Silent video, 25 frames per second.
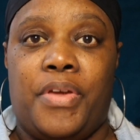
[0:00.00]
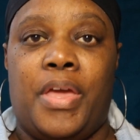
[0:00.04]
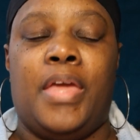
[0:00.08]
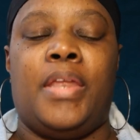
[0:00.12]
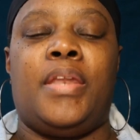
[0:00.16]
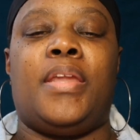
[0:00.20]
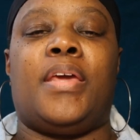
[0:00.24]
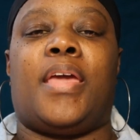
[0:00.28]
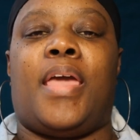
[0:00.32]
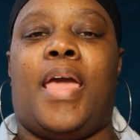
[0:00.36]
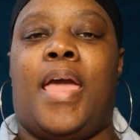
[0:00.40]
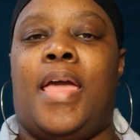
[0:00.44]

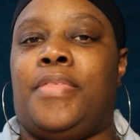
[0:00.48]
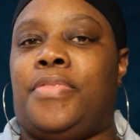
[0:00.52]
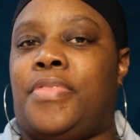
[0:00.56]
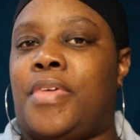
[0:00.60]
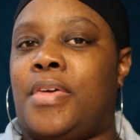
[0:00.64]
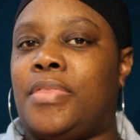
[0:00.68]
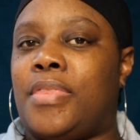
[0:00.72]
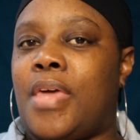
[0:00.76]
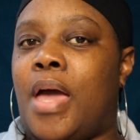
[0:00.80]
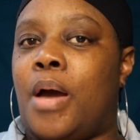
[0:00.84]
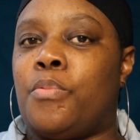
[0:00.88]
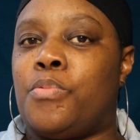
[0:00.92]
indicate
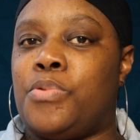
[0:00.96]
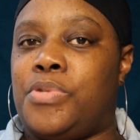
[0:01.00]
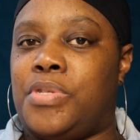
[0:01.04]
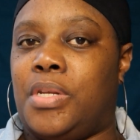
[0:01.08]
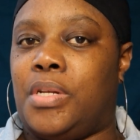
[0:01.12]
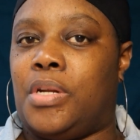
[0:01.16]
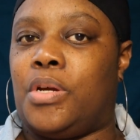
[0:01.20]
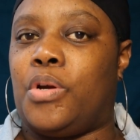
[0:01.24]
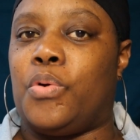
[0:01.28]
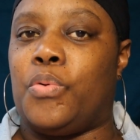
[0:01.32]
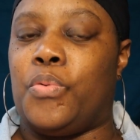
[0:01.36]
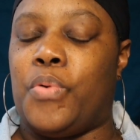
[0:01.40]
that was
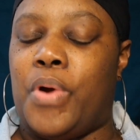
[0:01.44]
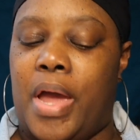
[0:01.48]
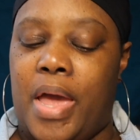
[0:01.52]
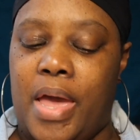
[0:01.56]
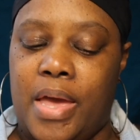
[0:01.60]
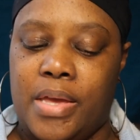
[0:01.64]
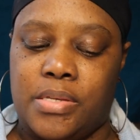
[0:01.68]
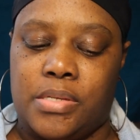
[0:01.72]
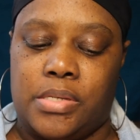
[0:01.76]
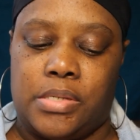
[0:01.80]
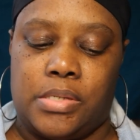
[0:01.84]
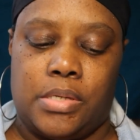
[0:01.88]

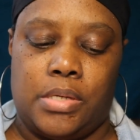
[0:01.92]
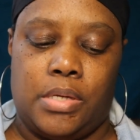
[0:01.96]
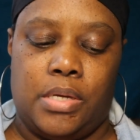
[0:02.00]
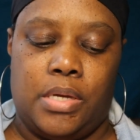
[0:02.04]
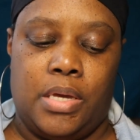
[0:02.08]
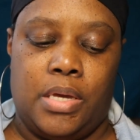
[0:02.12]
incorrect.